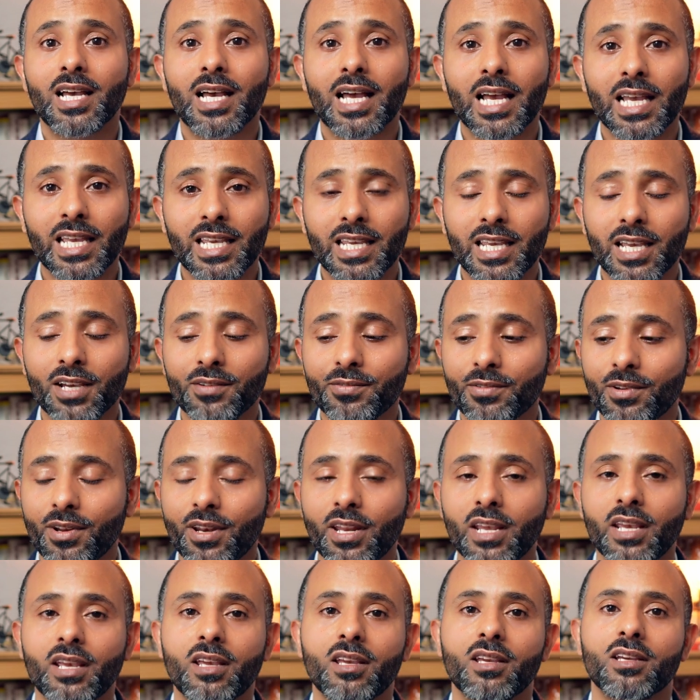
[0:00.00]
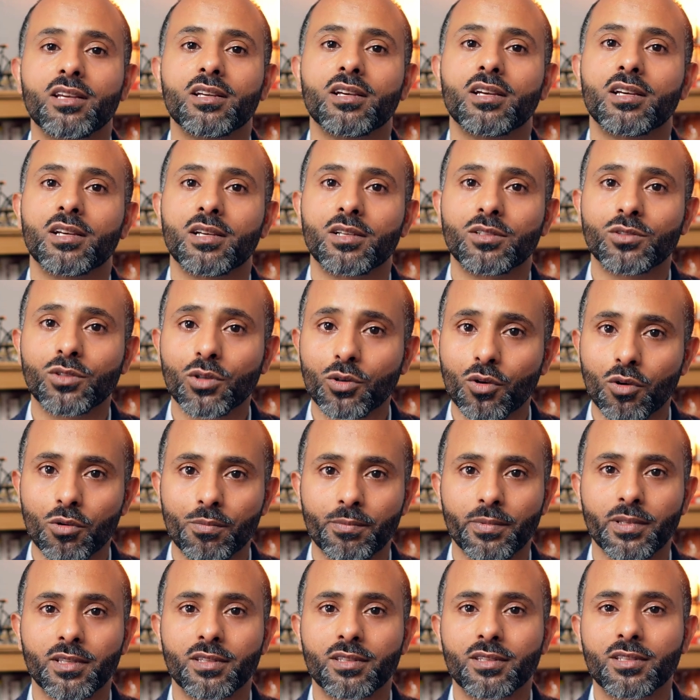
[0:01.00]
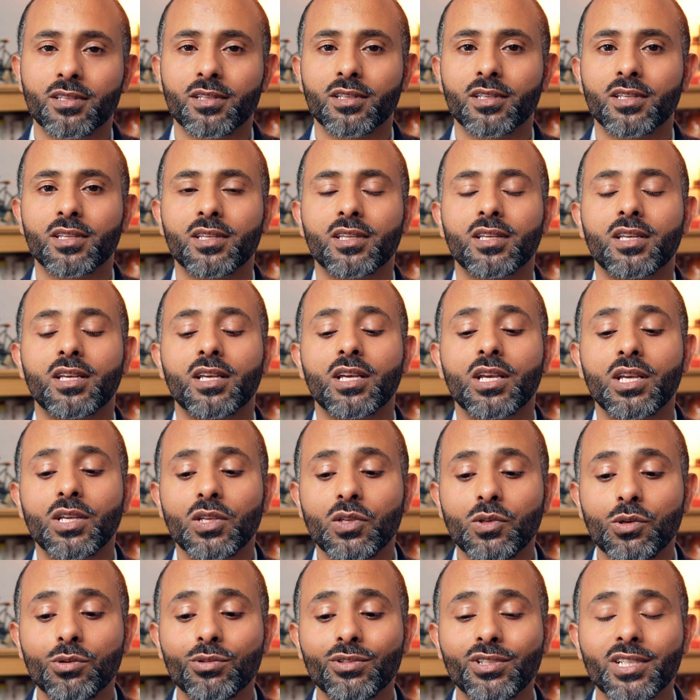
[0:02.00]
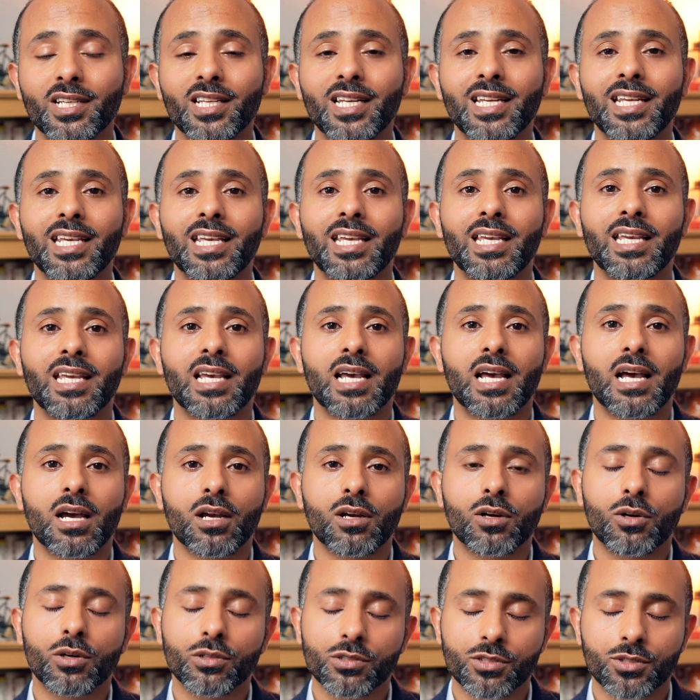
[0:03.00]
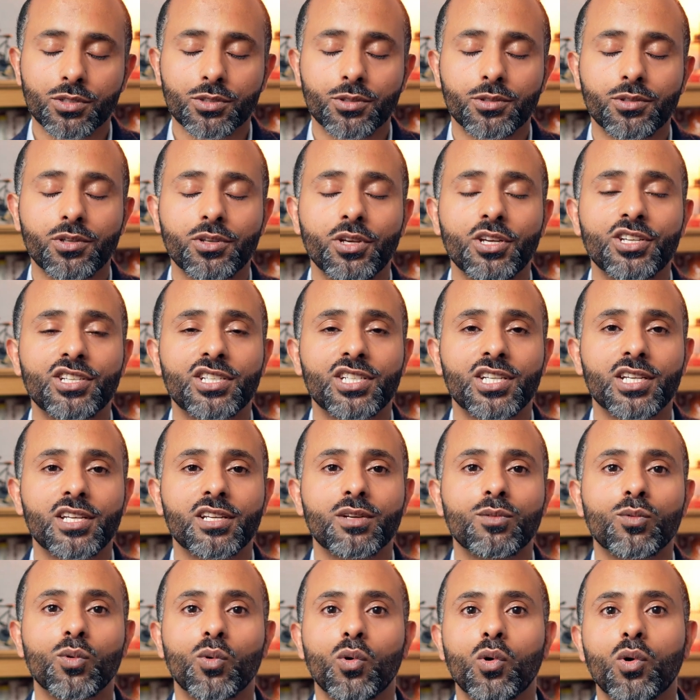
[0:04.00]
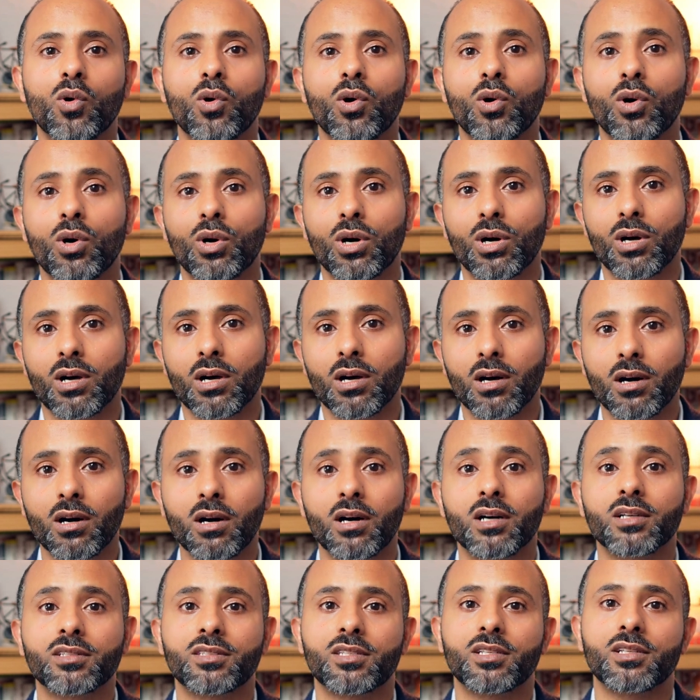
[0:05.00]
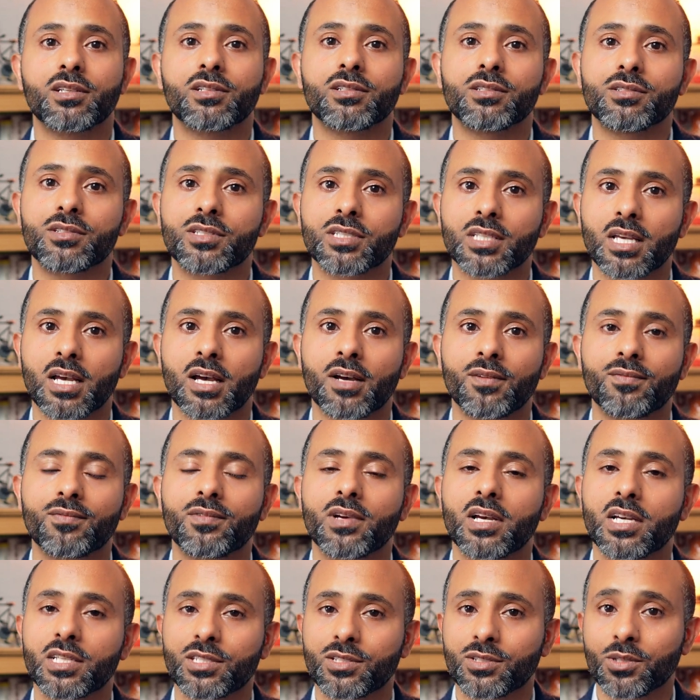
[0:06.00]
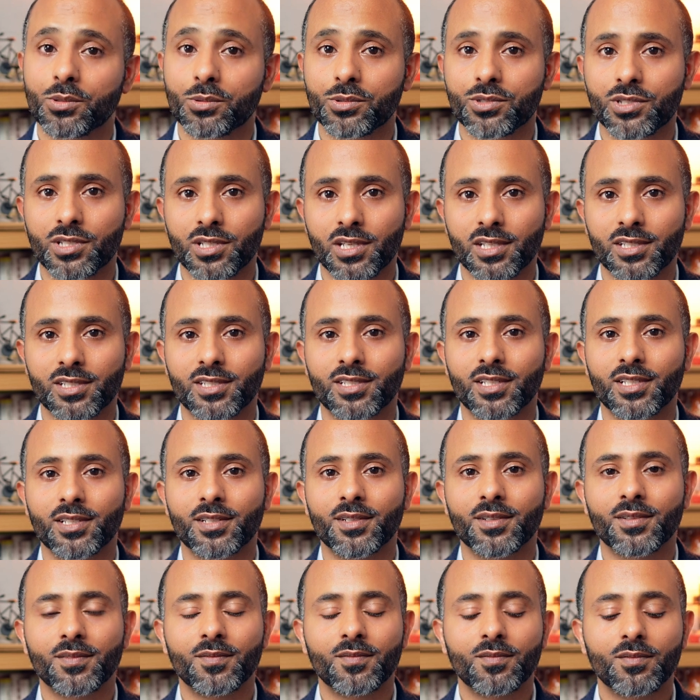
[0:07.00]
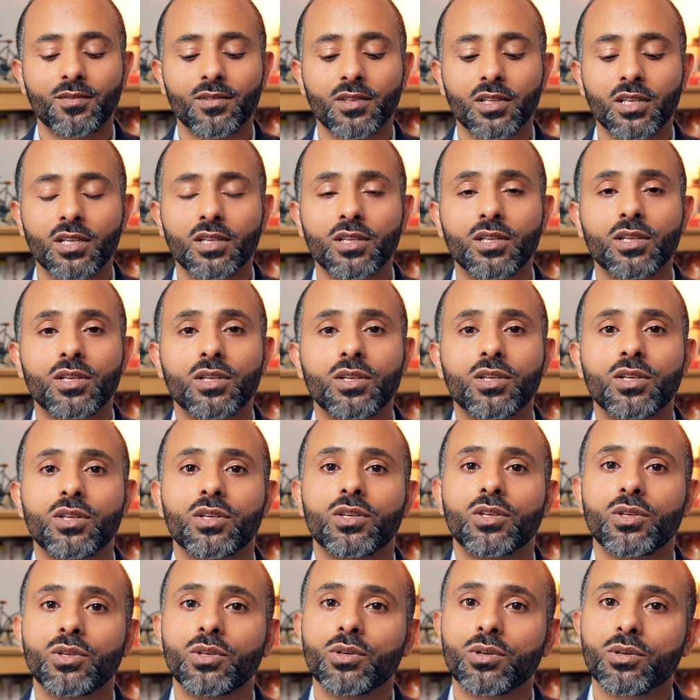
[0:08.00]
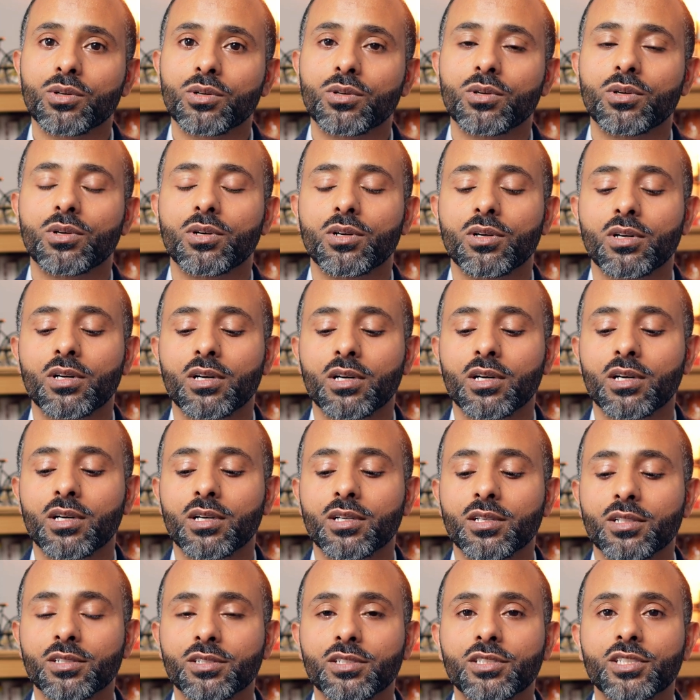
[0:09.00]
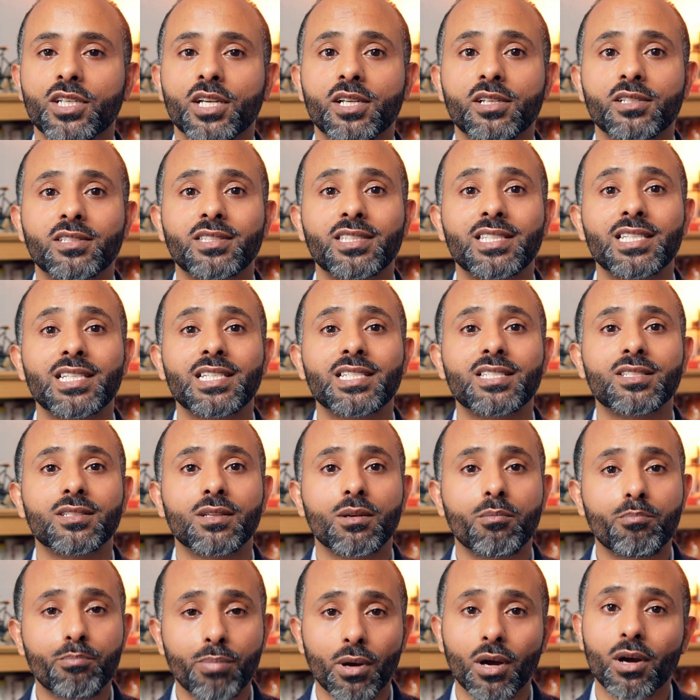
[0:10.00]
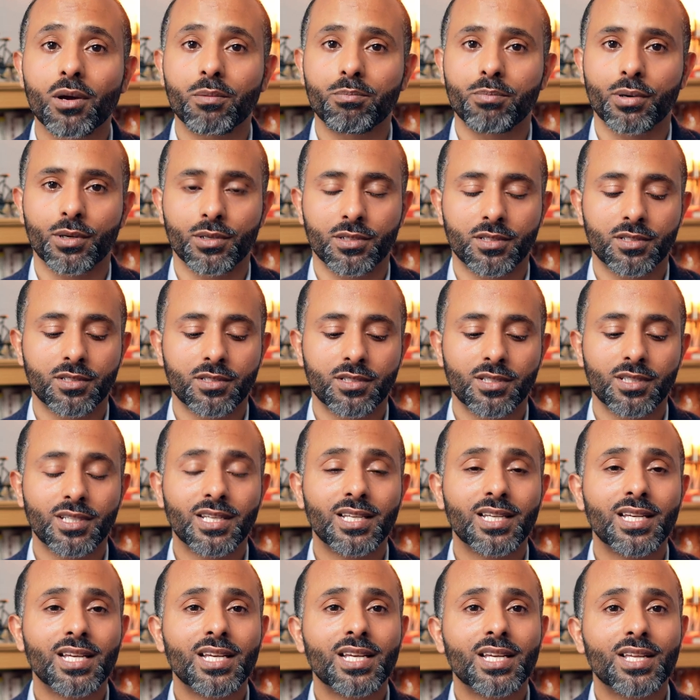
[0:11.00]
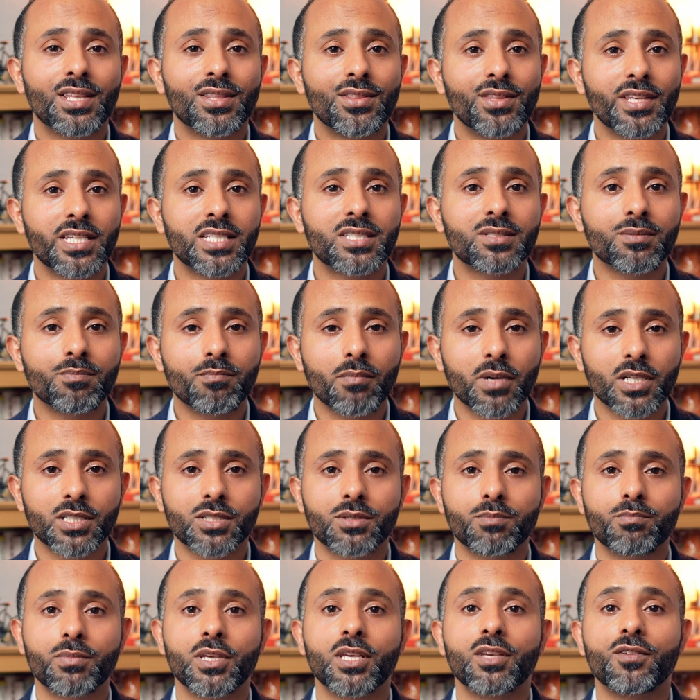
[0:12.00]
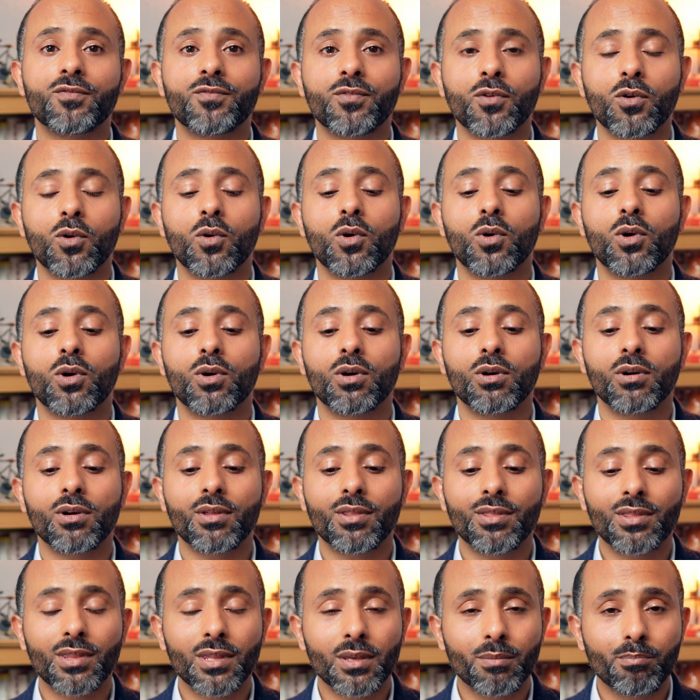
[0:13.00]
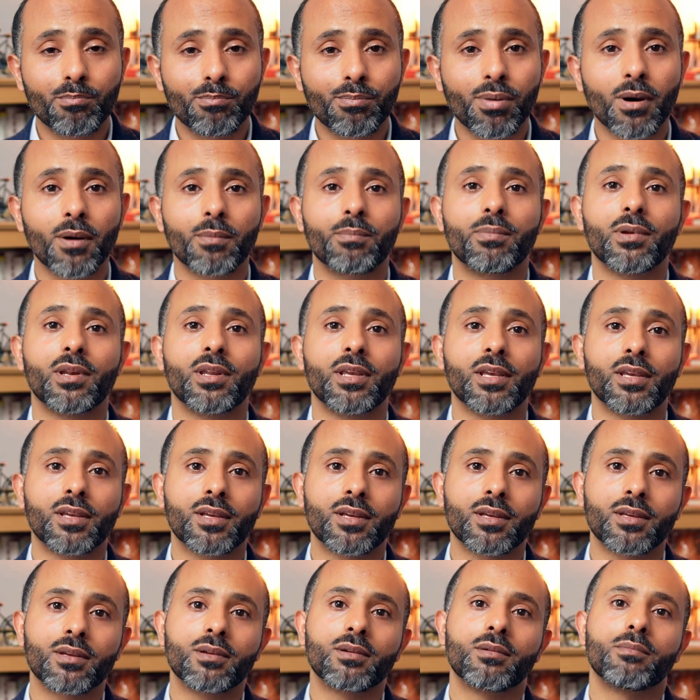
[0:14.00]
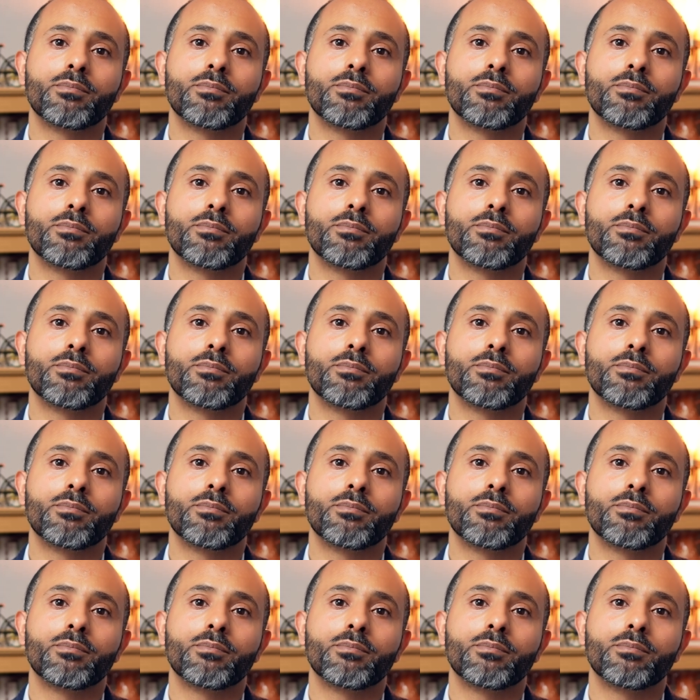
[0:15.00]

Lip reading: A governing document, usually a constitution or articles of association. Your charity's purpose. This must be for the public